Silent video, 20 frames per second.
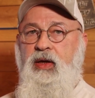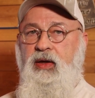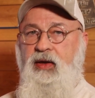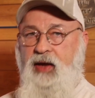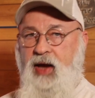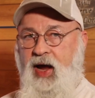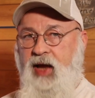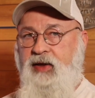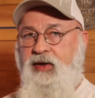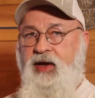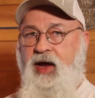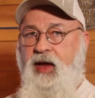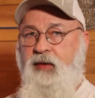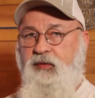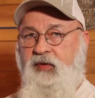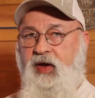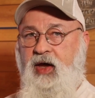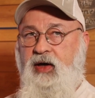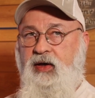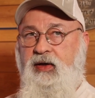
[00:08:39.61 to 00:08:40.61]
Nine
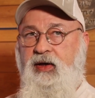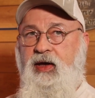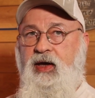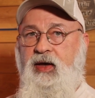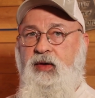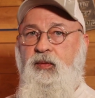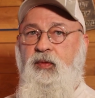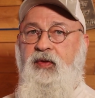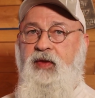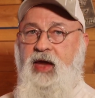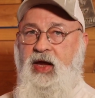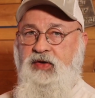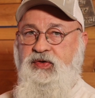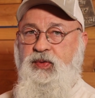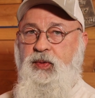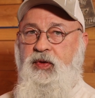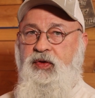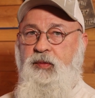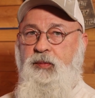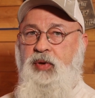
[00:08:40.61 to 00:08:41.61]
times out of ten,
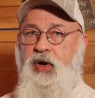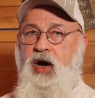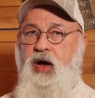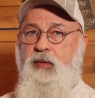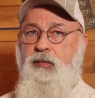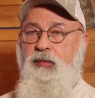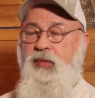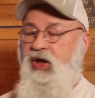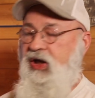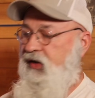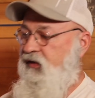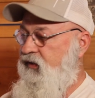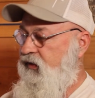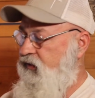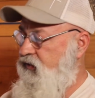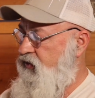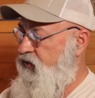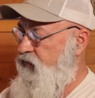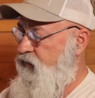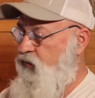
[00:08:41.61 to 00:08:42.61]
that's what the problem is,
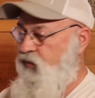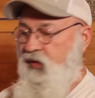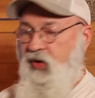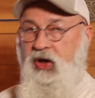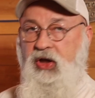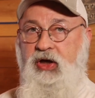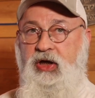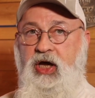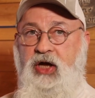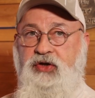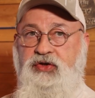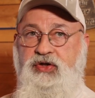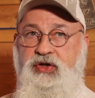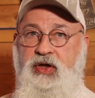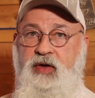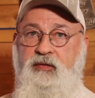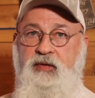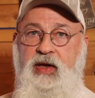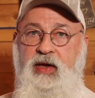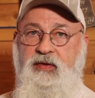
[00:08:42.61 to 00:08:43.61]
is you really got to
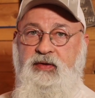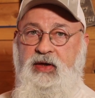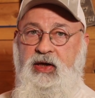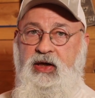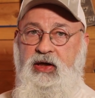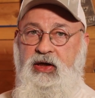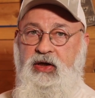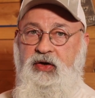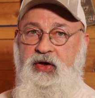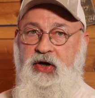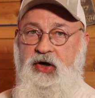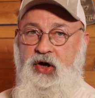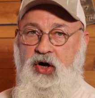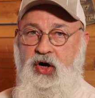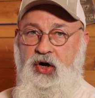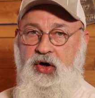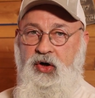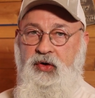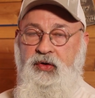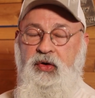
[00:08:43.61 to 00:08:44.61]
shove that thing in there
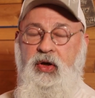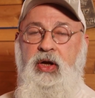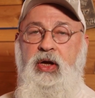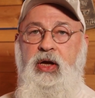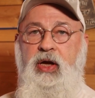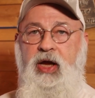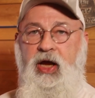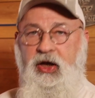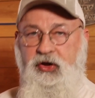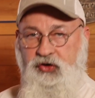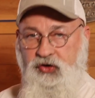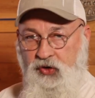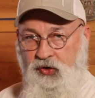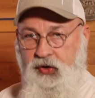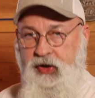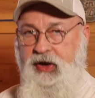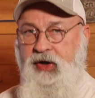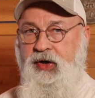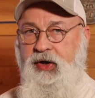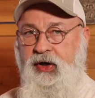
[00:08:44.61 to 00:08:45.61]
hard, and
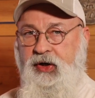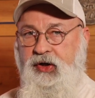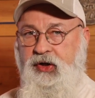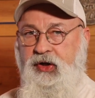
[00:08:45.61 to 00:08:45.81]
you'll hear it